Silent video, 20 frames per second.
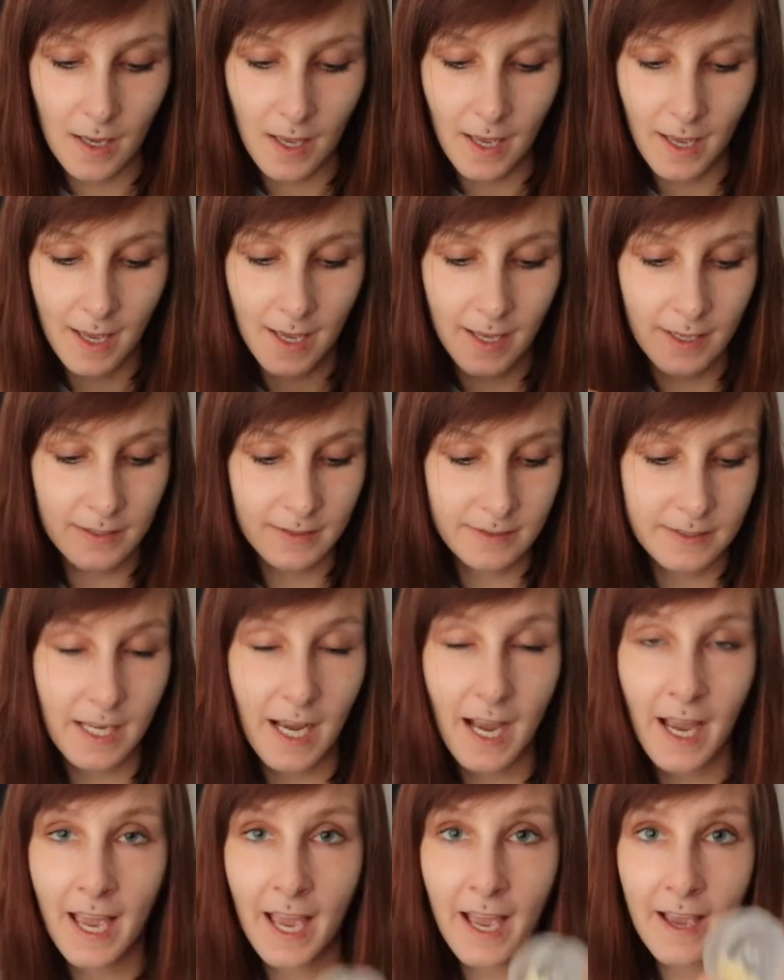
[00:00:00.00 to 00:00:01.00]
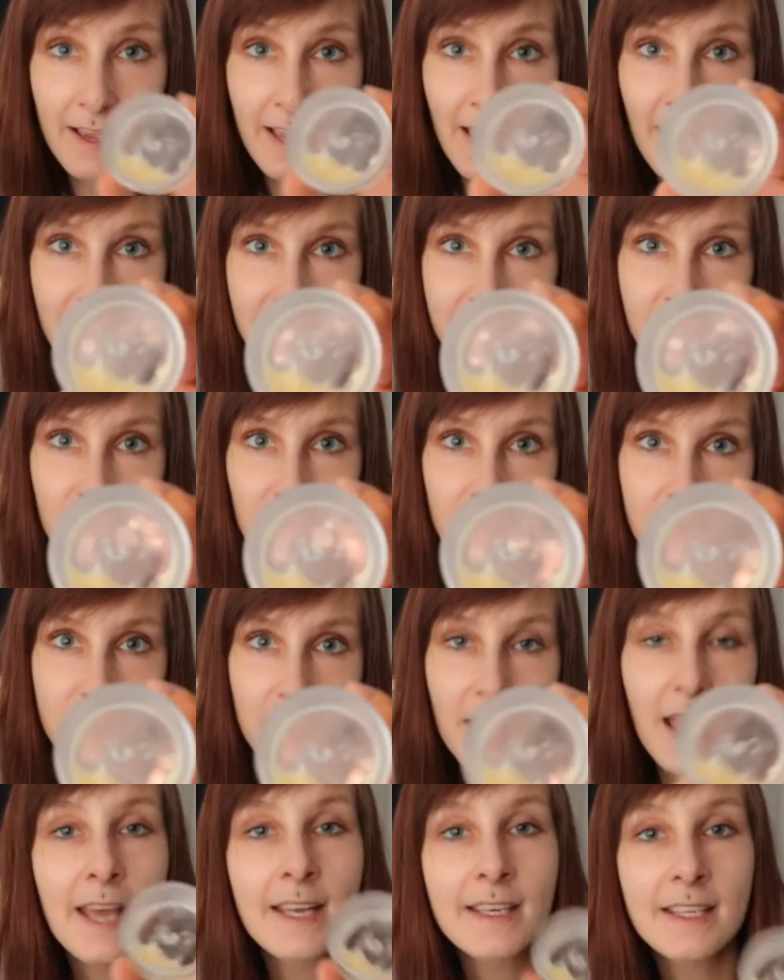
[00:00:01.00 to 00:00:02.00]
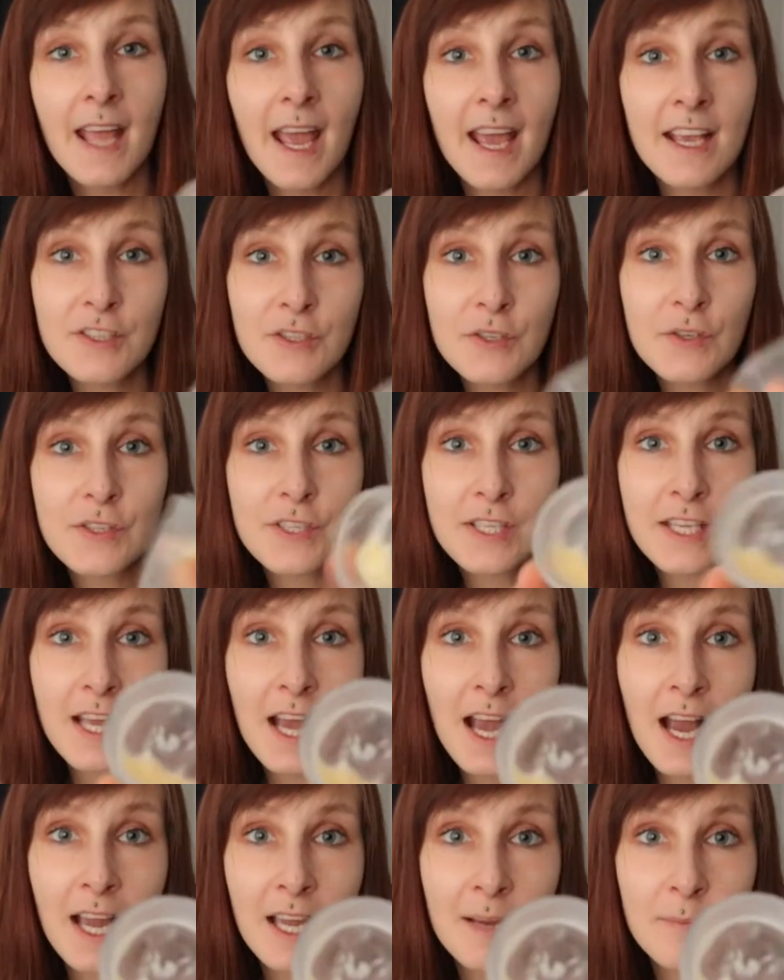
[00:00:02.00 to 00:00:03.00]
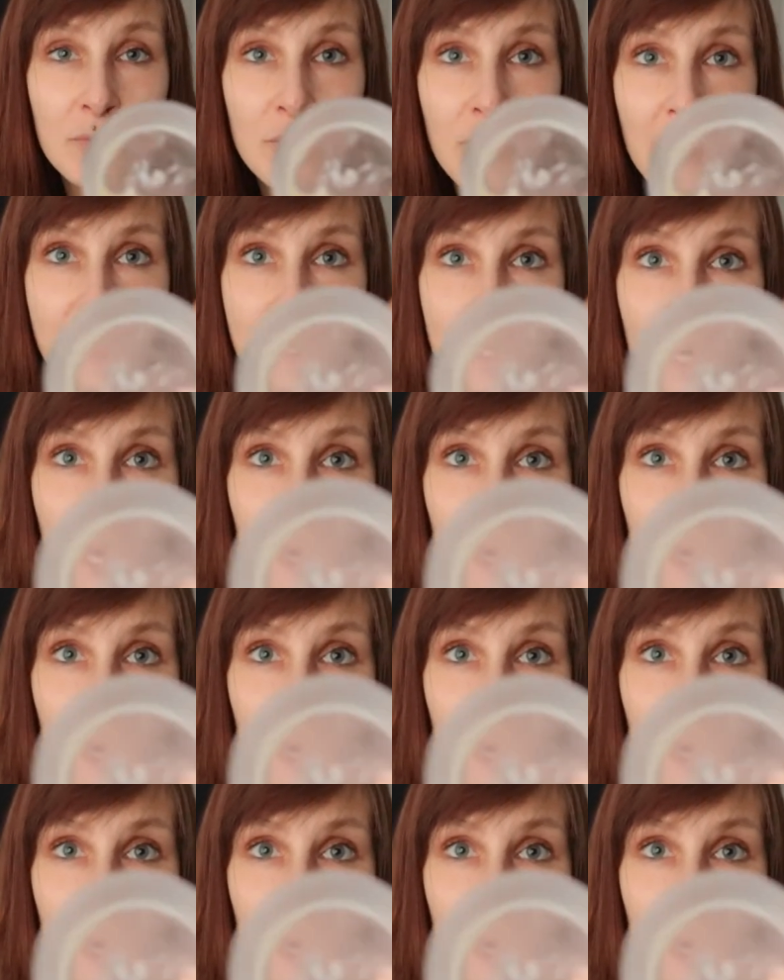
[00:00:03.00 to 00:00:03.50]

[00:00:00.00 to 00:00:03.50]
And as you see, I am running